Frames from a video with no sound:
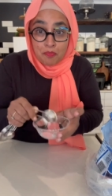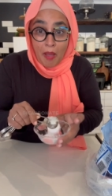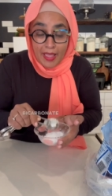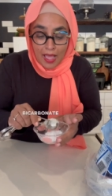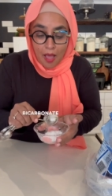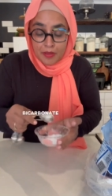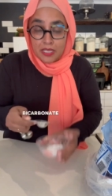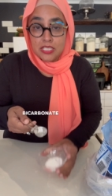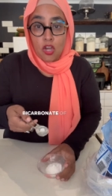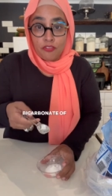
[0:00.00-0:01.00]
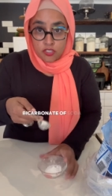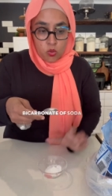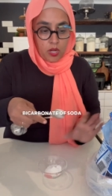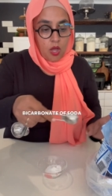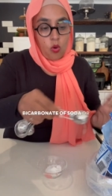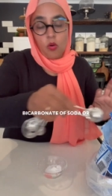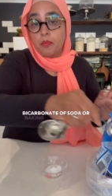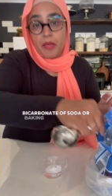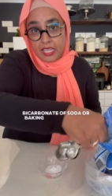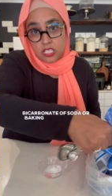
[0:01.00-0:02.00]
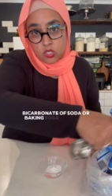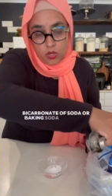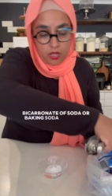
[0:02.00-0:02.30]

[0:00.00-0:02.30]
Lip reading: Bicarbonate of soda or baking soda,